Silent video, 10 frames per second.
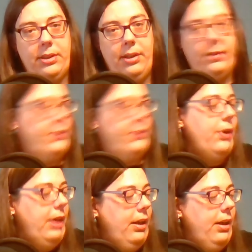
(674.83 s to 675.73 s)
it's
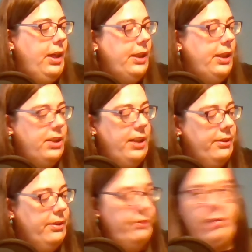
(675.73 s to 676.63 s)
for each
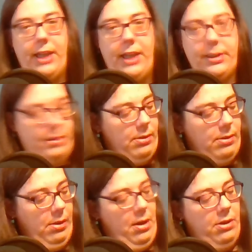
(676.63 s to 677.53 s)
little fret.
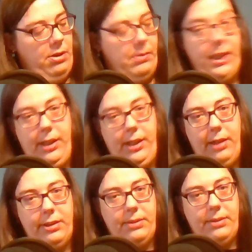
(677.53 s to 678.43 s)
So the one
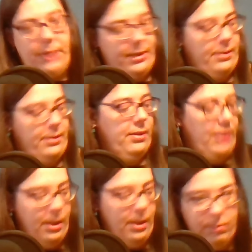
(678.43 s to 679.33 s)
here is the Western,
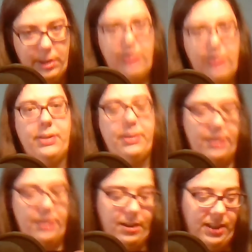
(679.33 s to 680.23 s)
the other one is the
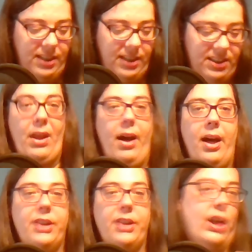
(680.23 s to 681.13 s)
Turkish
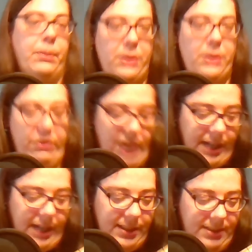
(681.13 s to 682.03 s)
sharps or
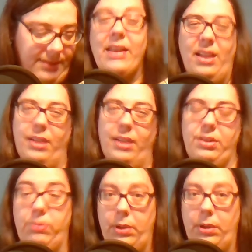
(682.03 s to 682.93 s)
flats. They're
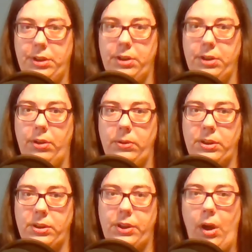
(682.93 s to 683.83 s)
not quarter
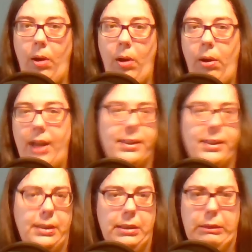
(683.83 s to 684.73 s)
notes though, as
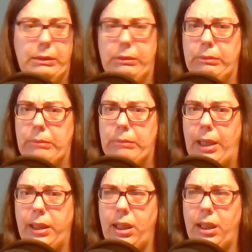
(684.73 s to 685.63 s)
in, I
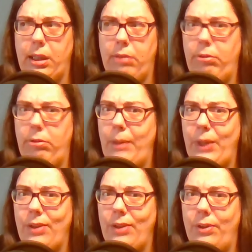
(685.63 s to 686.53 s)
think,
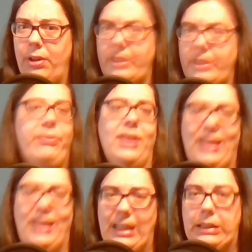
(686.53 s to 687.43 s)
Arabic or
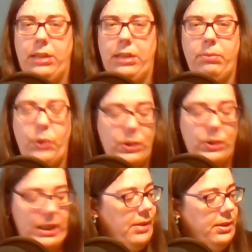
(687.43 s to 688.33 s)
definitely Indian
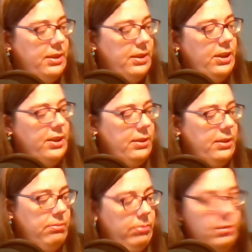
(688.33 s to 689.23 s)
music. It's
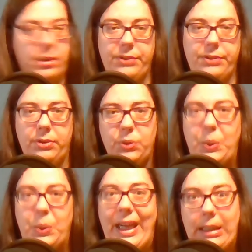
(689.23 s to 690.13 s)
just a different
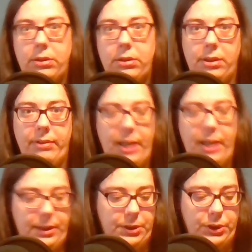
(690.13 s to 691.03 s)
way to
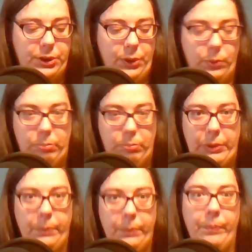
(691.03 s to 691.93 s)
divide the tone,
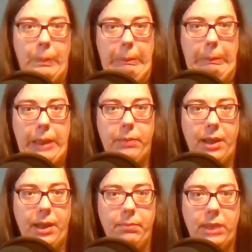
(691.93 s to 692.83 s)
but maybe
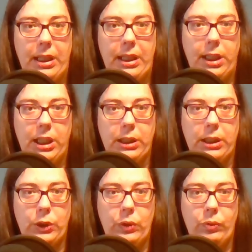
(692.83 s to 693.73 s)
I'm getting
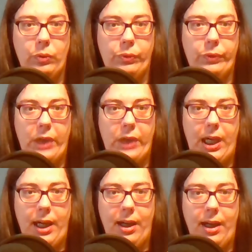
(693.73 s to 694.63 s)
too
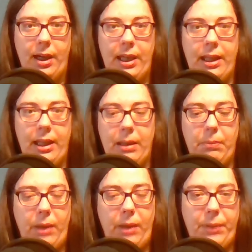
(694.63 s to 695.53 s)
far.
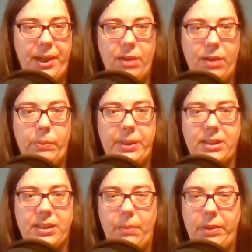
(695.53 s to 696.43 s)
Maybe that could be
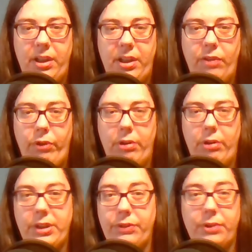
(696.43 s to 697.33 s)
something for
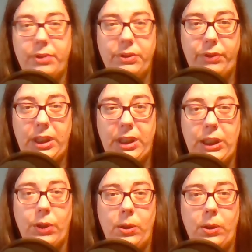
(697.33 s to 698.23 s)
a different
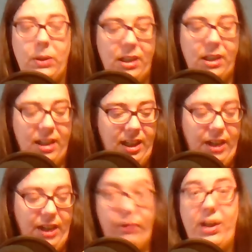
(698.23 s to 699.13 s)
video,
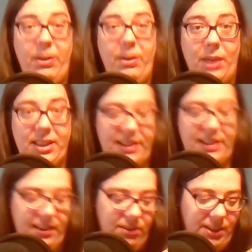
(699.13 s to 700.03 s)
if anyone is
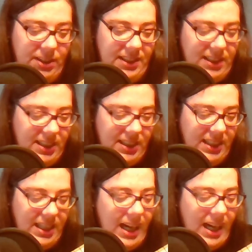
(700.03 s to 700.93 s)
interested
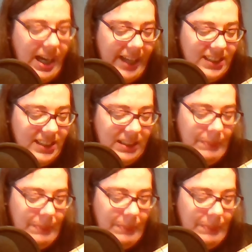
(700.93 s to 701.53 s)
in that.